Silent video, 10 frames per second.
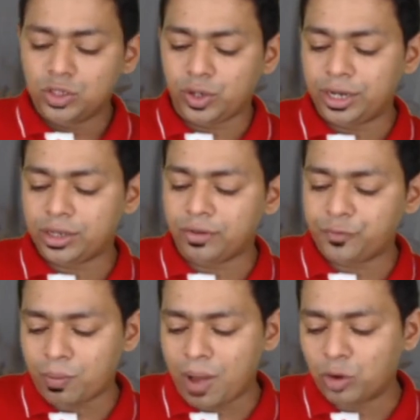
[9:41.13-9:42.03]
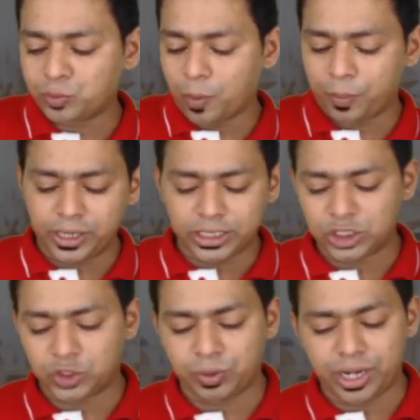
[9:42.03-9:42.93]
So income from house property
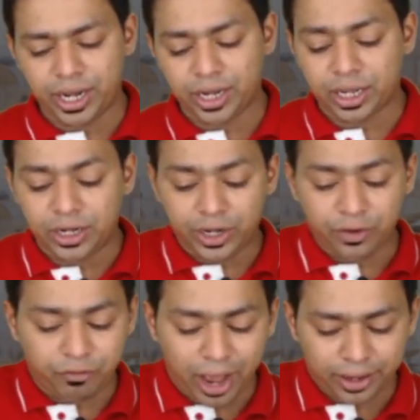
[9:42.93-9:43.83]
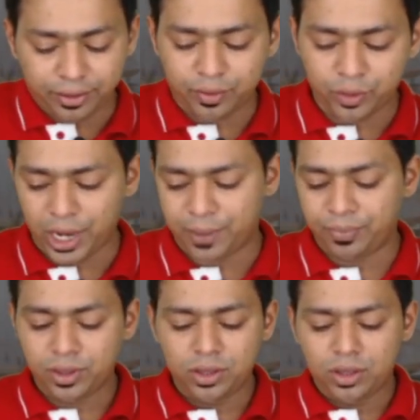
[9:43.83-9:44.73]
situated in country Y, okay.
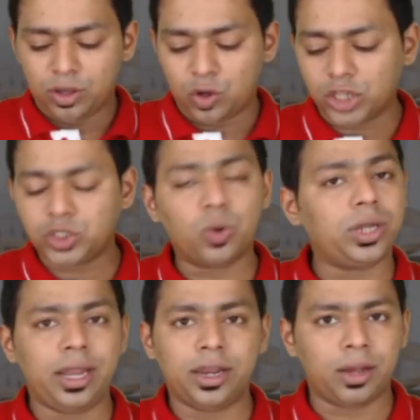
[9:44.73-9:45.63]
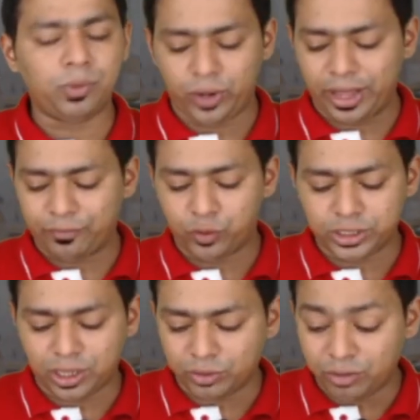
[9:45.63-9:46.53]
Gross total income
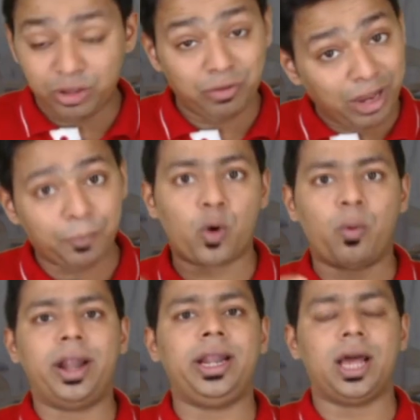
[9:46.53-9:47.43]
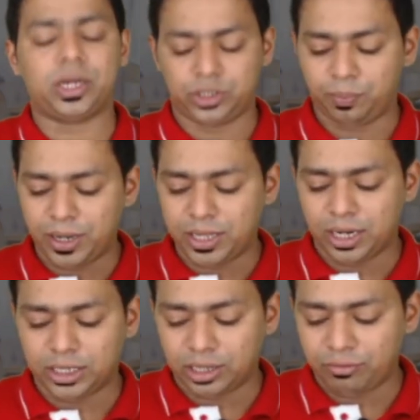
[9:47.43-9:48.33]
2,40,000. We will provide deduction. Please
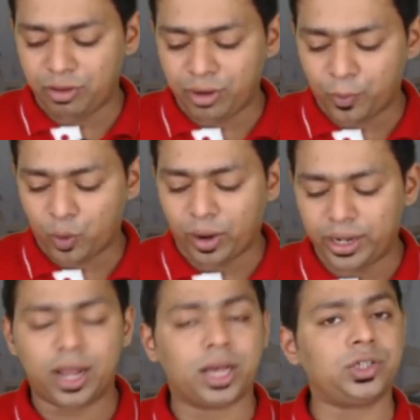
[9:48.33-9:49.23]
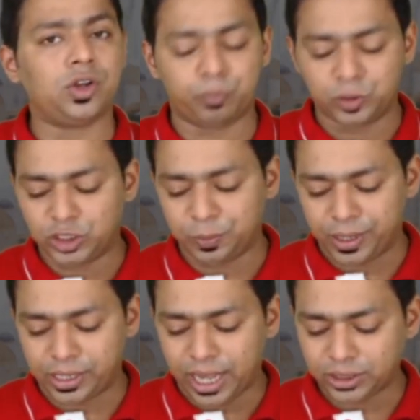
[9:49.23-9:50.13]
understand, we will provide deduction of
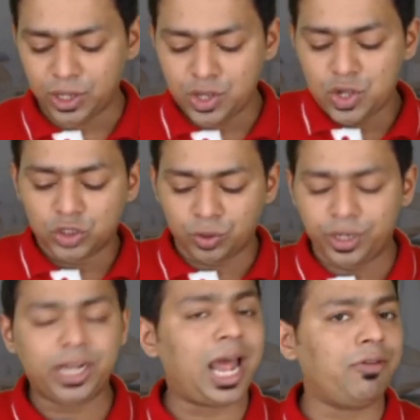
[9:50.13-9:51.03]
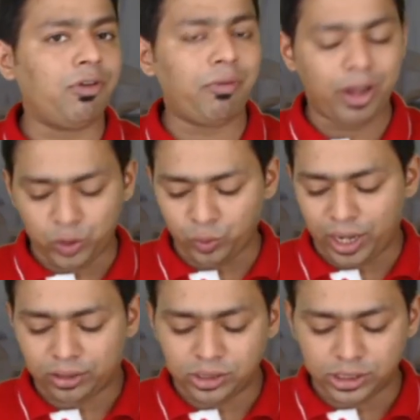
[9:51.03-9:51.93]
municipal tax. So net annual value
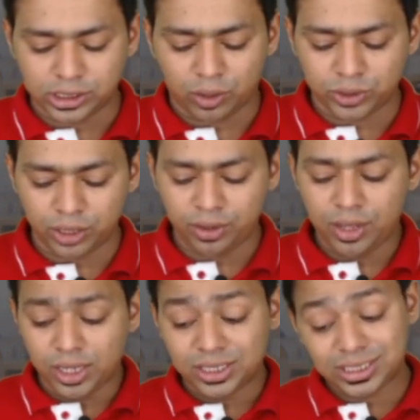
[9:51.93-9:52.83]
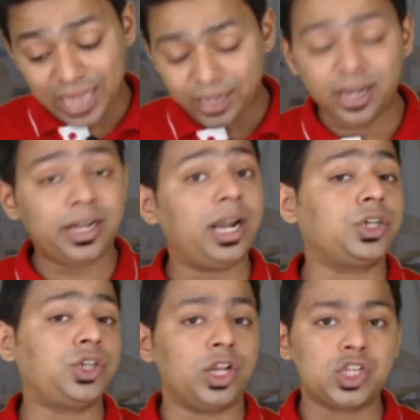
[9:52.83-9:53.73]
2,30,000. Standard
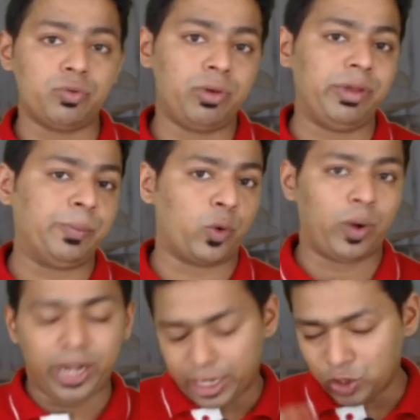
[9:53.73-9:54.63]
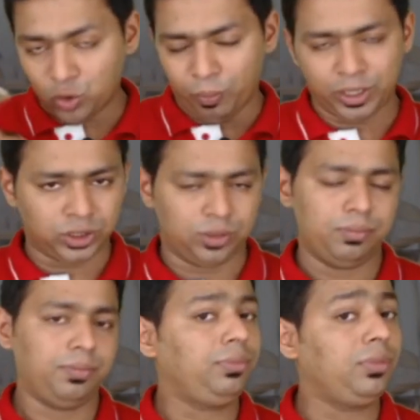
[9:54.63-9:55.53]
deduction also we will provide. There is no
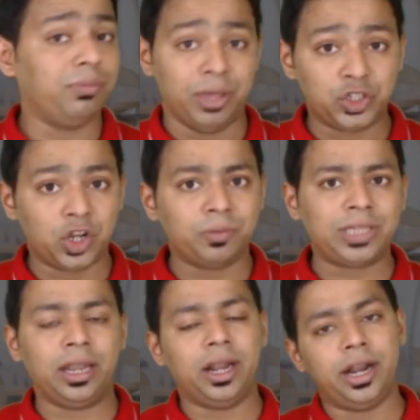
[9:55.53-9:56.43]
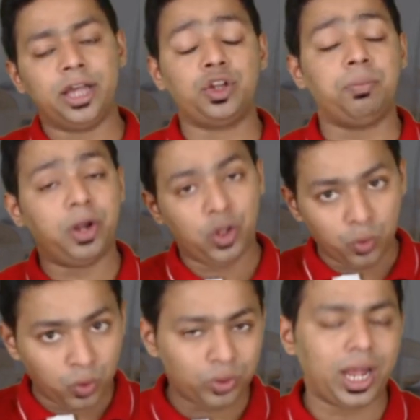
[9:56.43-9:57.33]
mention of standard deduction, but
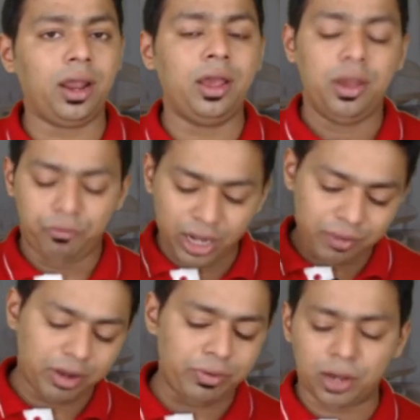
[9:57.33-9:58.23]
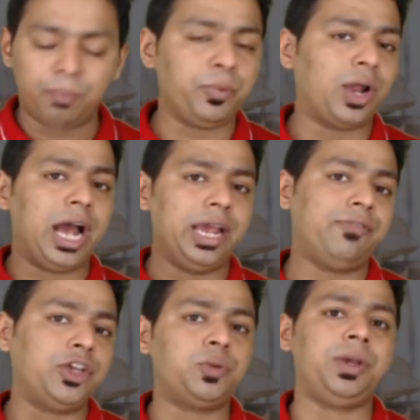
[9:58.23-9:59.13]
you know that whenever we compute
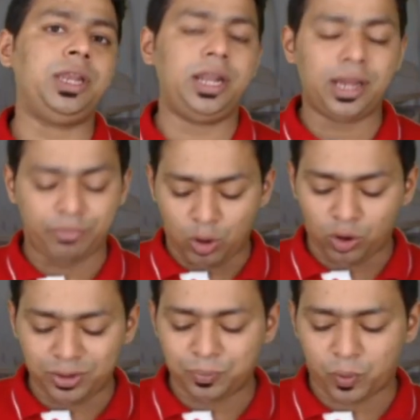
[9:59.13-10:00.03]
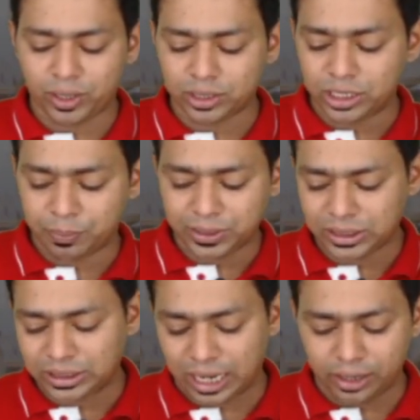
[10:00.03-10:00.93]
IFHP in India, we always provide
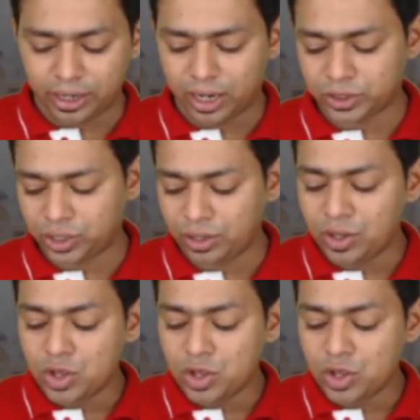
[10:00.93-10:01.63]
30% standard deduction.